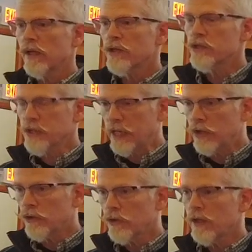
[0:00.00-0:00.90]

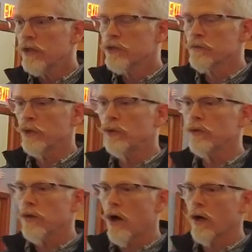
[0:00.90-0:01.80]
skilled
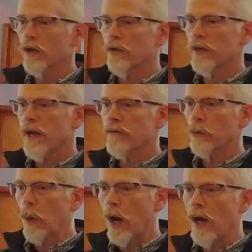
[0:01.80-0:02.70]
smooth talker that
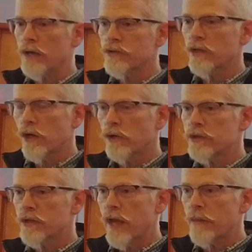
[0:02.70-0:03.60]
ever was, you know who
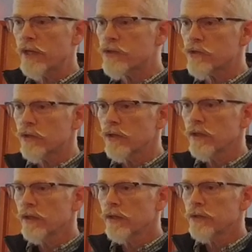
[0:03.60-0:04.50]
his name is?
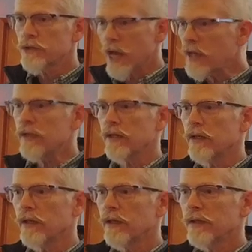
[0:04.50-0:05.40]
Satan.
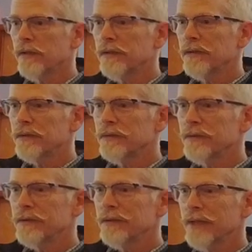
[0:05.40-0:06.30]
Satan.
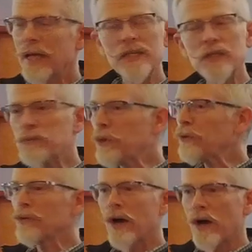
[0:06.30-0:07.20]
He's a
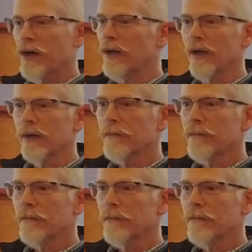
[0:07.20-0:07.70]
smooth talker.